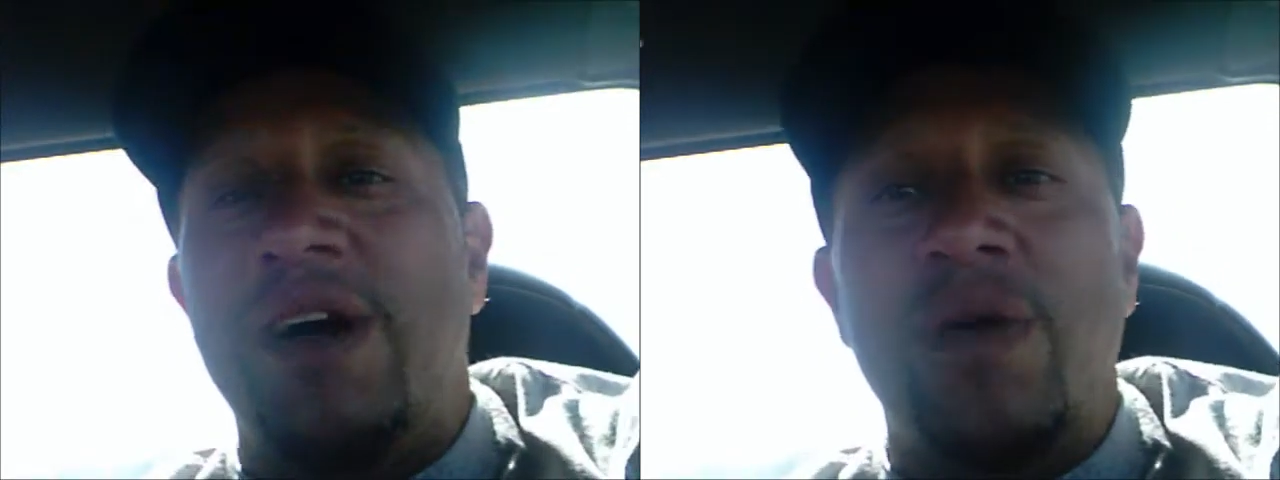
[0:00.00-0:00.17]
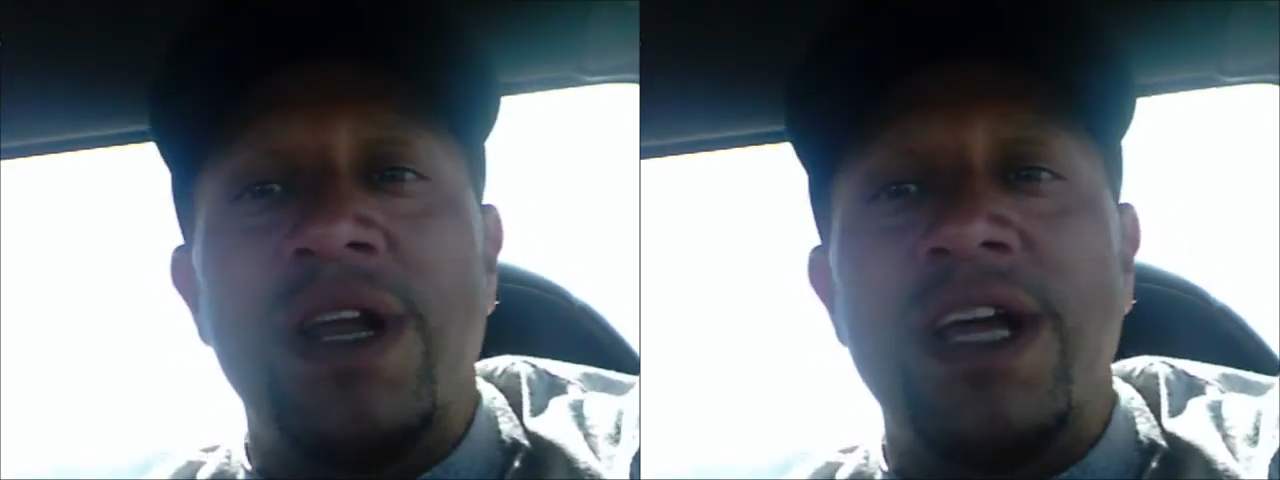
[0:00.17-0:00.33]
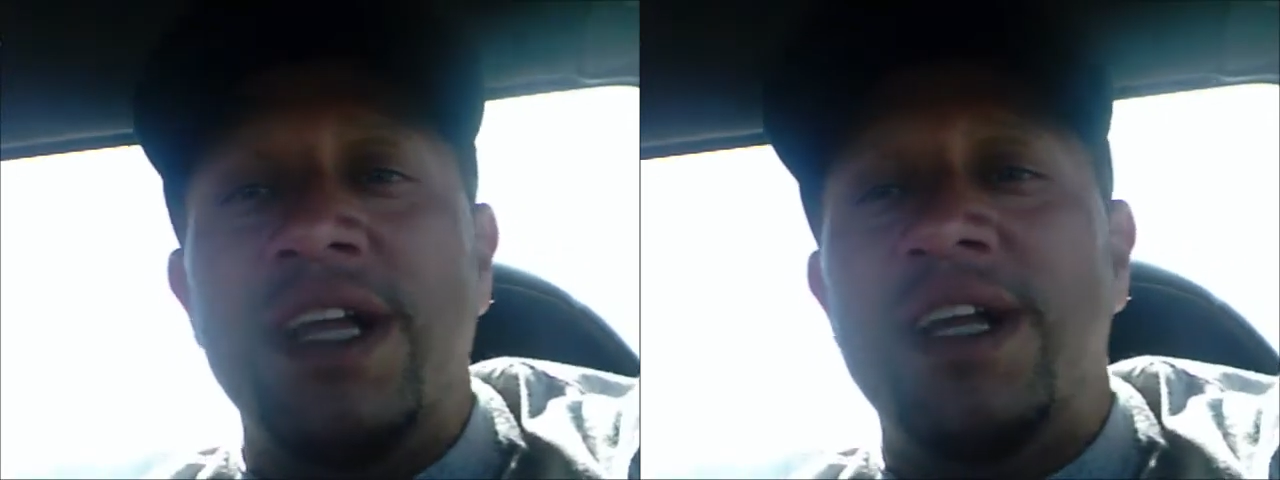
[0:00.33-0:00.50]
I
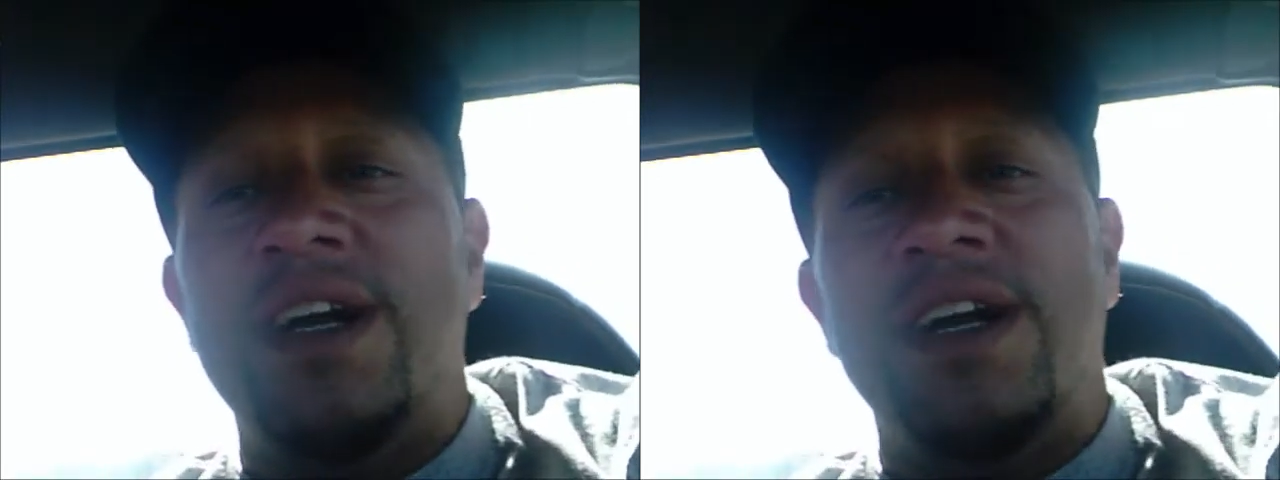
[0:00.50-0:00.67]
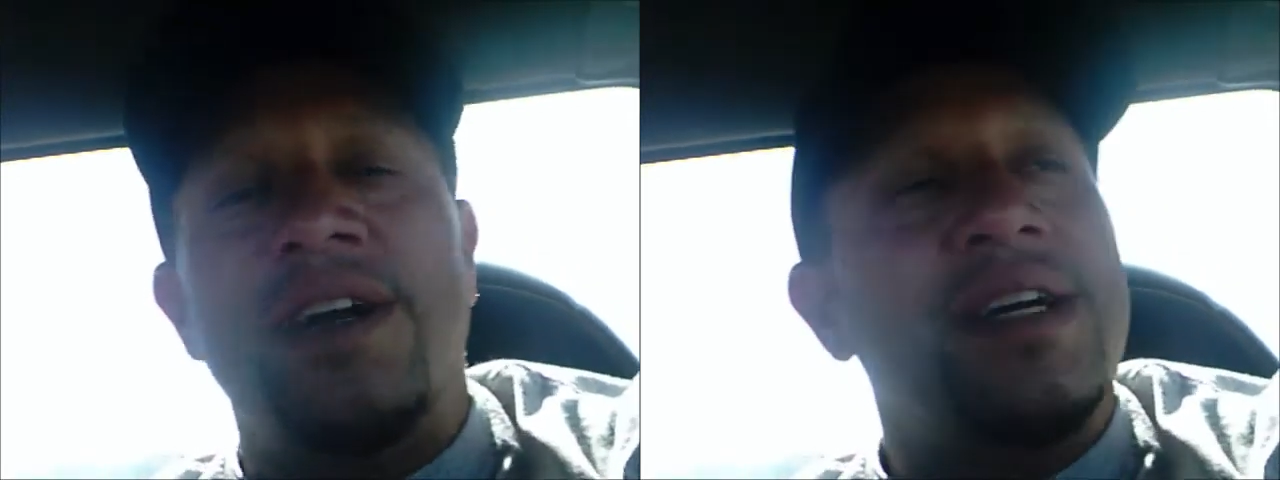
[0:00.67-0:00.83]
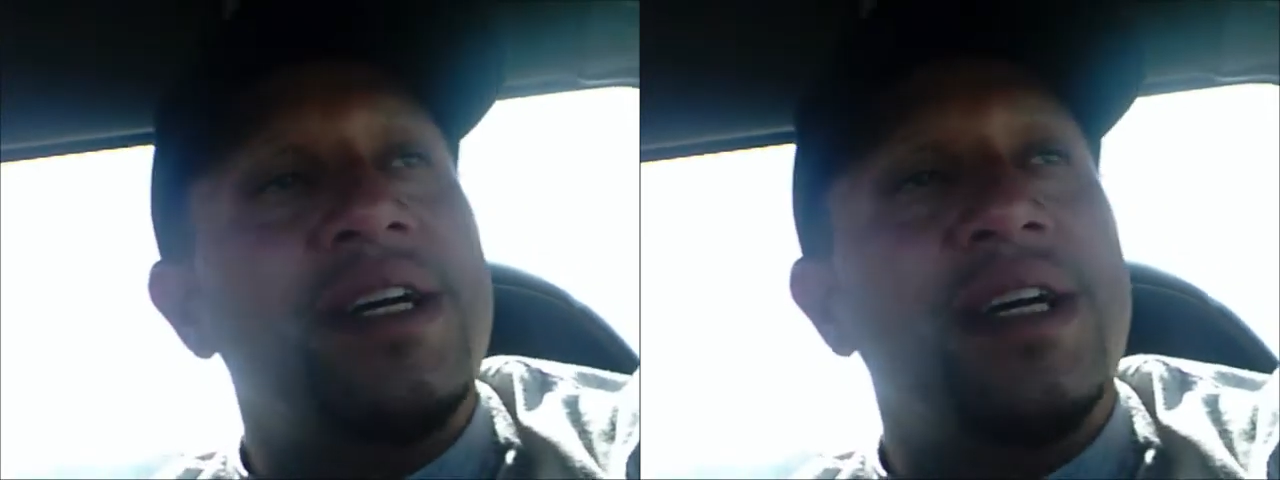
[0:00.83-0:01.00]
went in
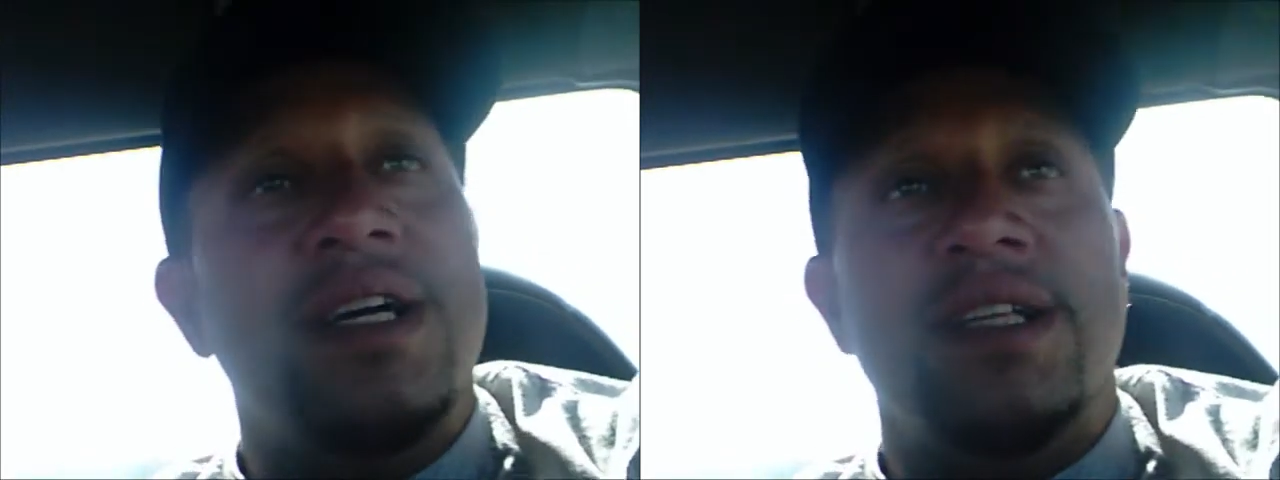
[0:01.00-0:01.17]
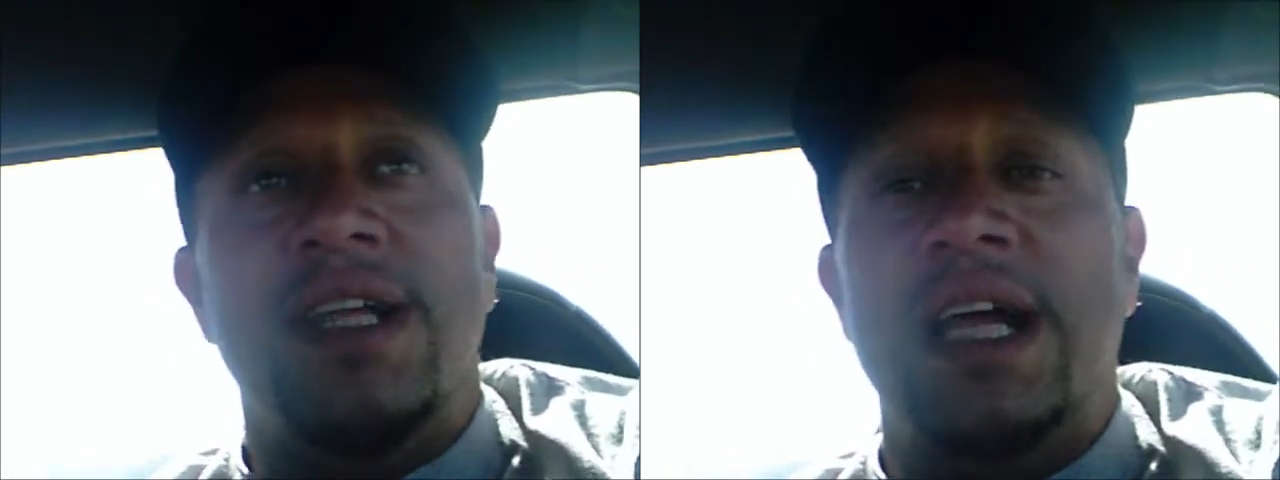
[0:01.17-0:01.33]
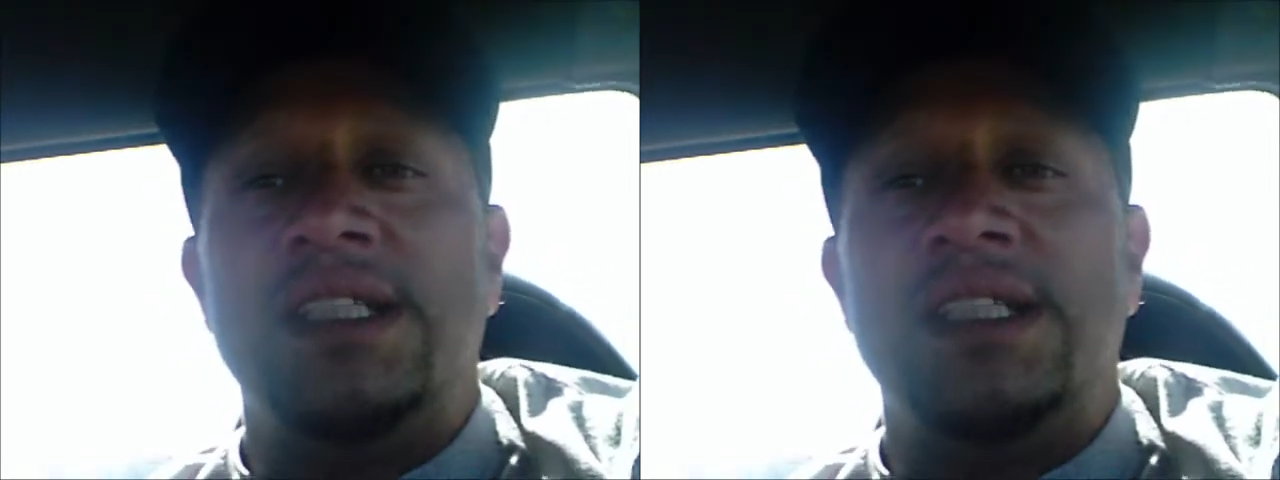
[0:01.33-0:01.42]
there, then I